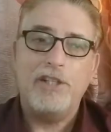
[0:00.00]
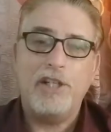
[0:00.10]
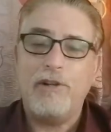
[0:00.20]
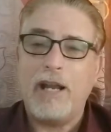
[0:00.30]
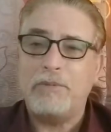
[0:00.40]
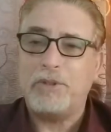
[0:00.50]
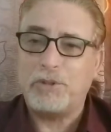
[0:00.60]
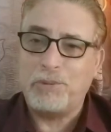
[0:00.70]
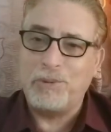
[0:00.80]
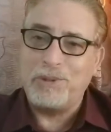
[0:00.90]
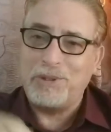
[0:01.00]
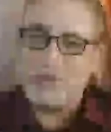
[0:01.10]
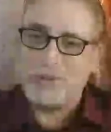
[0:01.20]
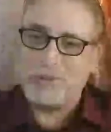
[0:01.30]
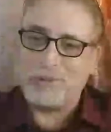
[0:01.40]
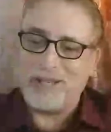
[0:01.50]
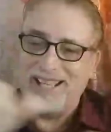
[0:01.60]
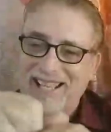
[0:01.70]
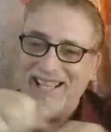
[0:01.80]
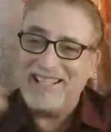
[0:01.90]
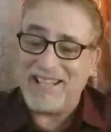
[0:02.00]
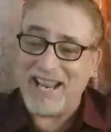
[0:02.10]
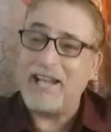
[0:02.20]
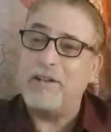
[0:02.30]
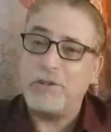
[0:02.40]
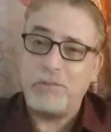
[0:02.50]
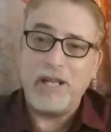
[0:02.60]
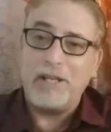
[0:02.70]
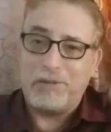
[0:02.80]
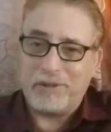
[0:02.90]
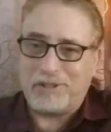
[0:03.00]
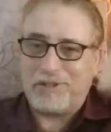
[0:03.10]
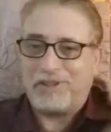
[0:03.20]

She grabs she had her switch,